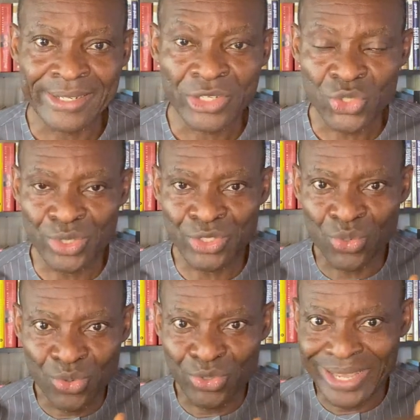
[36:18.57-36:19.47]
So it's
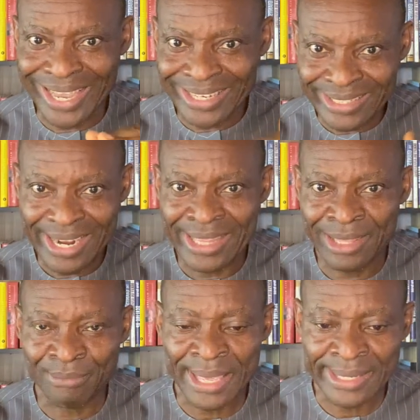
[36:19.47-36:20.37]
good to enter at
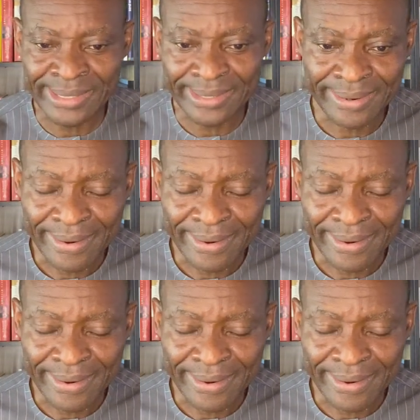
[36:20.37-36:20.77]
the base